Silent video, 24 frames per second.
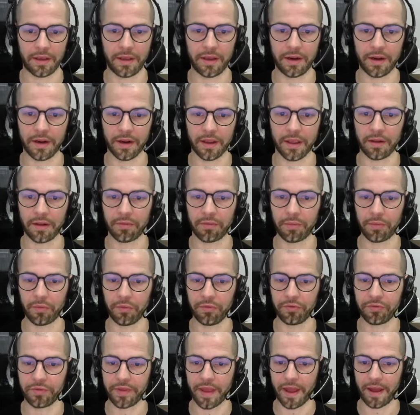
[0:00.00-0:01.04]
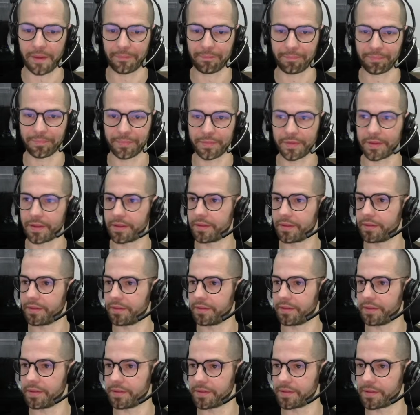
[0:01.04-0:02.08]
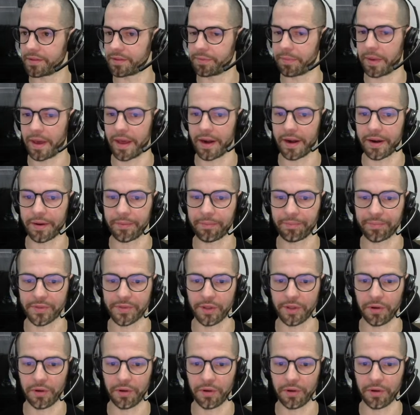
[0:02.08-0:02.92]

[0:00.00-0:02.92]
Here I can remove, yeah, this is better.